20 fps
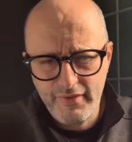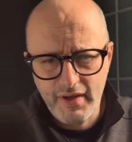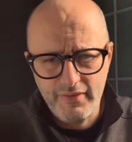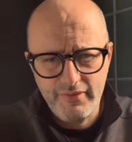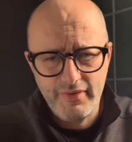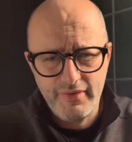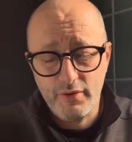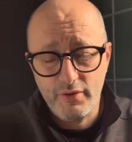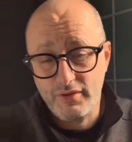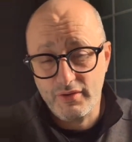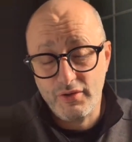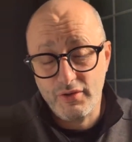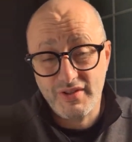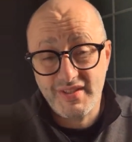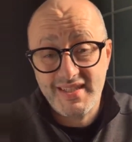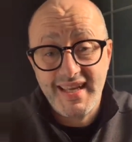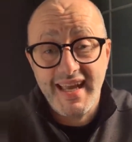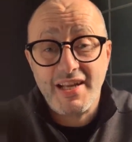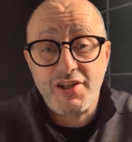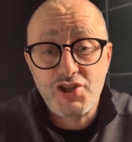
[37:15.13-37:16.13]
or
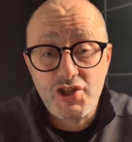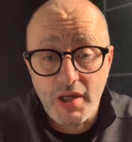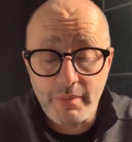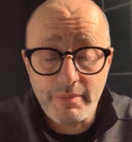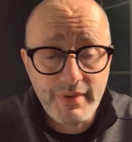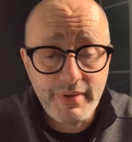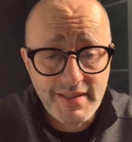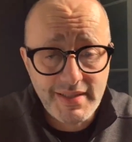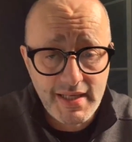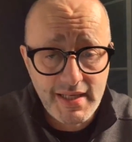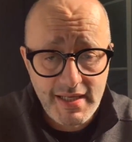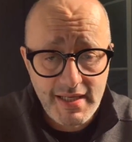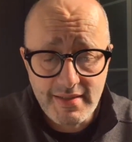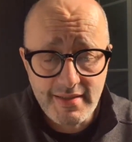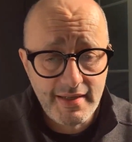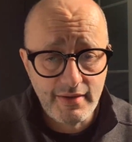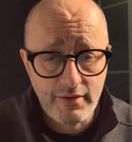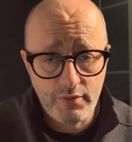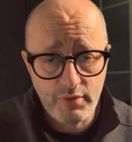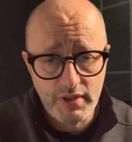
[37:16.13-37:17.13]
SketchUp is an easy
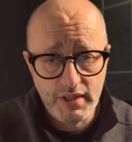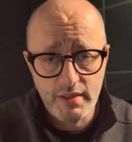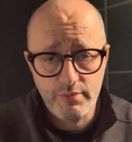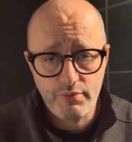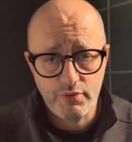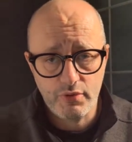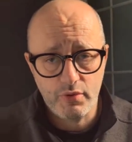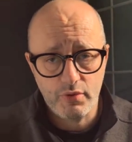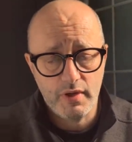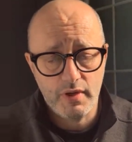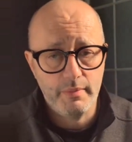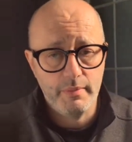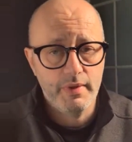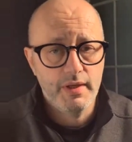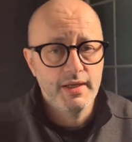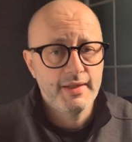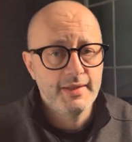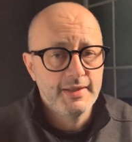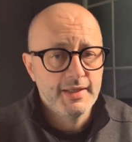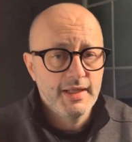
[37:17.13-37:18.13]
3D program
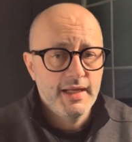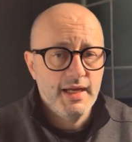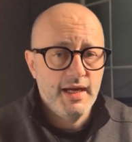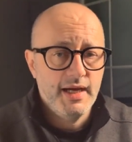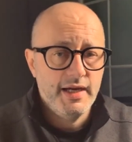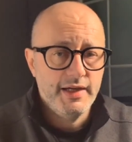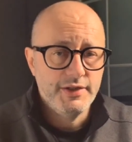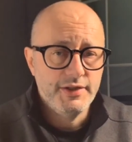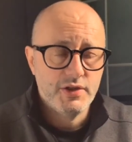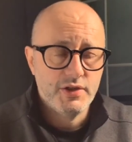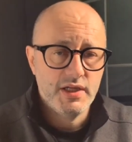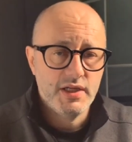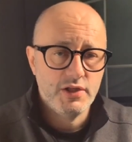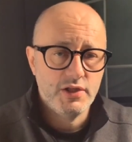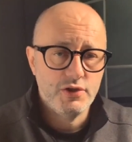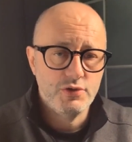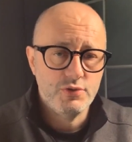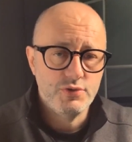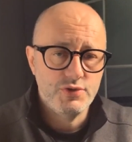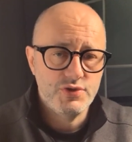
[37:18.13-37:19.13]
you can
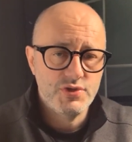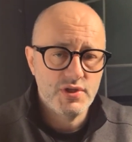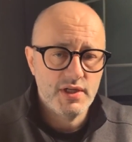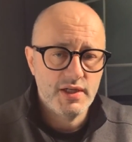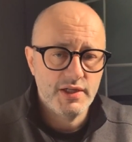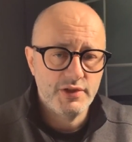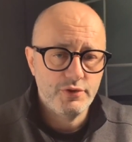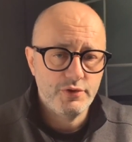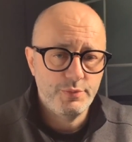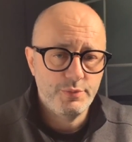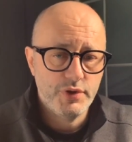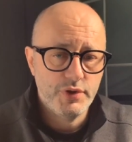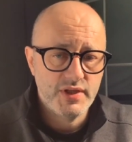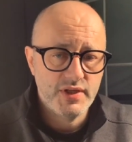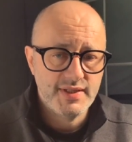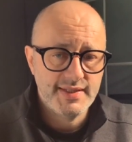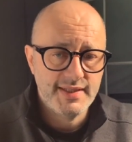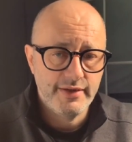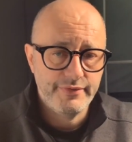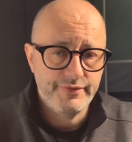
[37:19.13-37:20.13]
use to put the
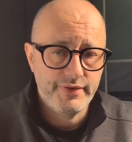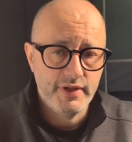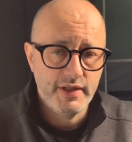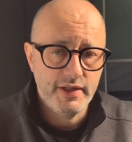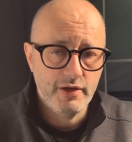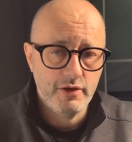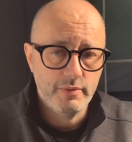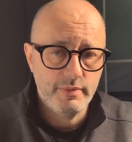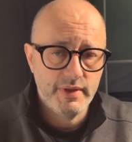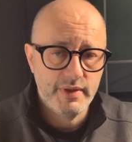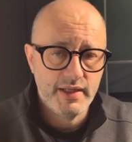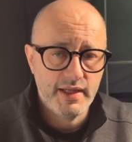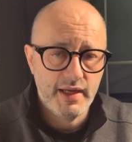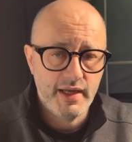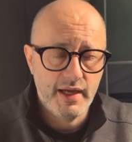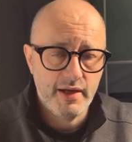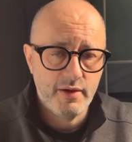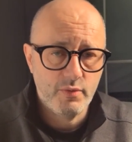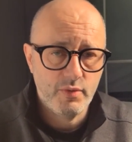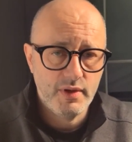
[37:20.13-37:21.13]
stuff in there. But I
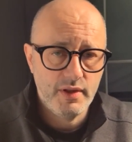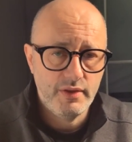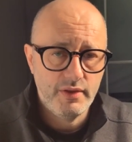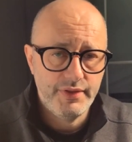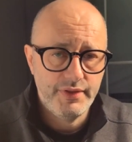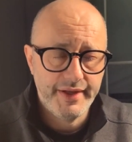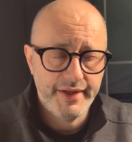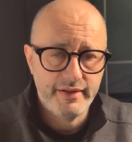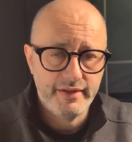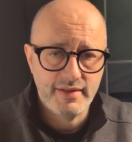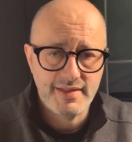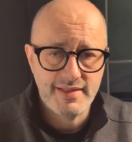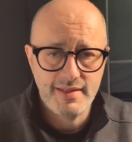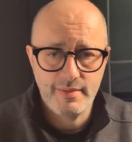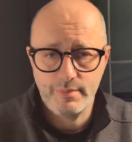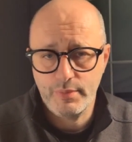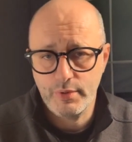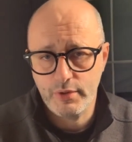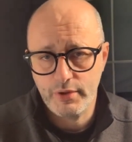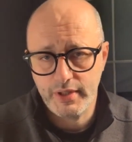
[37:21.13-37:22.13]
really think the
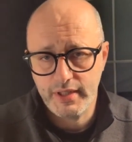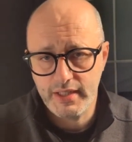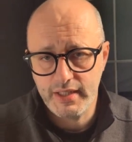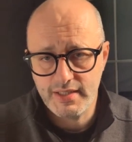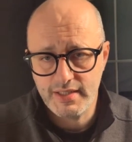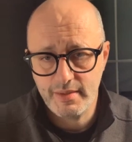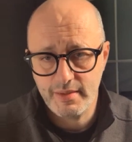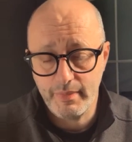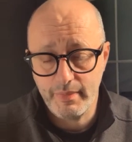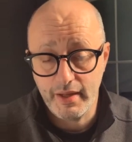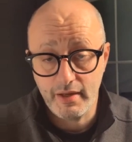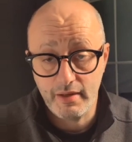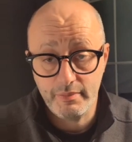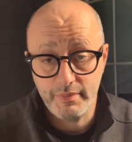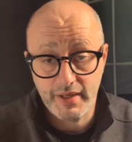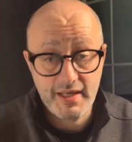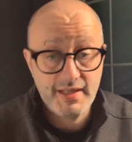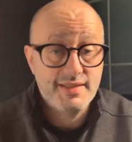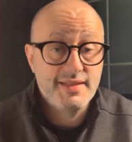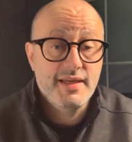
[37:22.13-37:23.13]
simpler it is, the better,
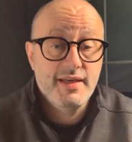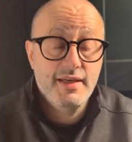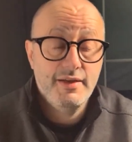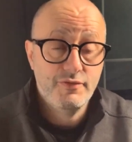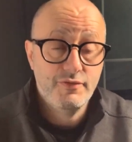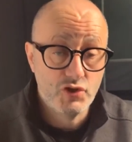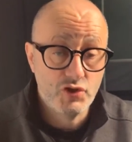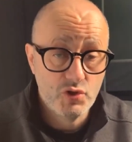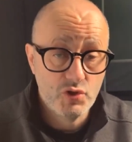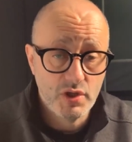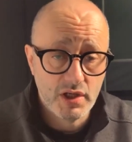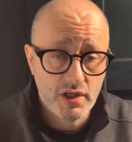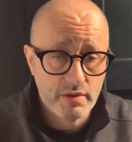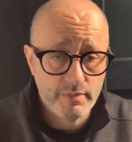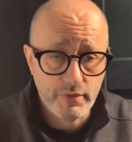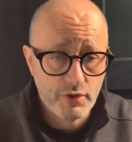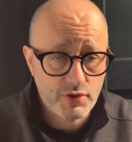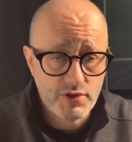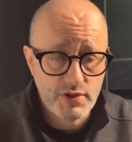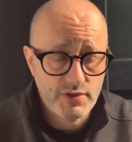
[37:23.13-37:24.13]
because if you're shooting
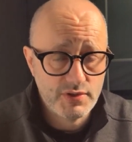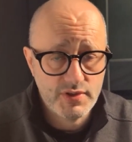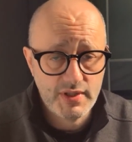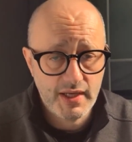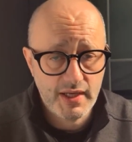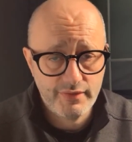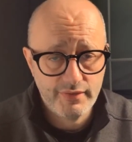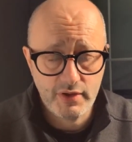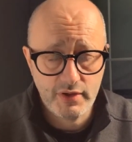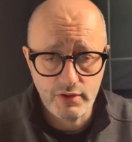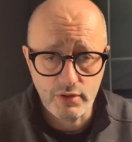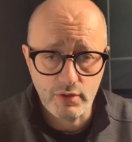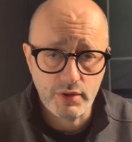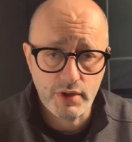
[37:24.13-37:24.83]
commercials, you have to do,